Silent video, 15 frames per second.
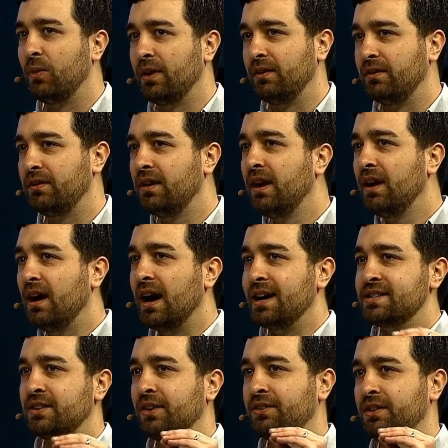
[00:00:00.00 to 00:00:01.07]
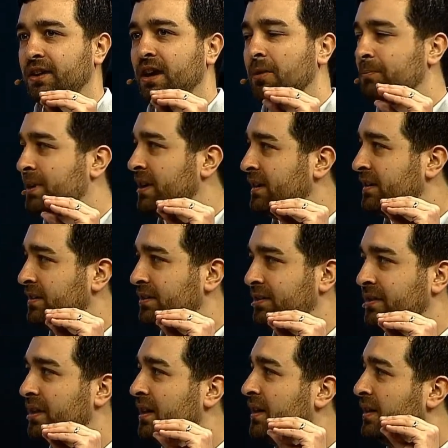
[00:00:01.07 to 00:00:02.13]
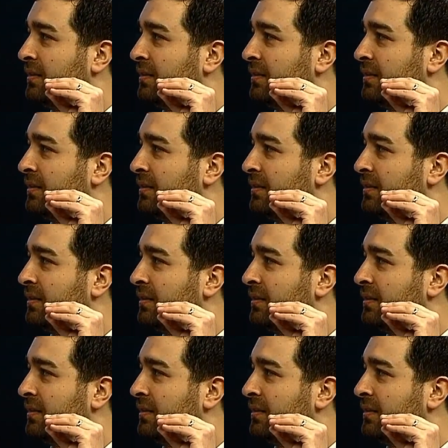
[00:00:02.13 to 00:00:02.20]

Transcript: When I talk to companies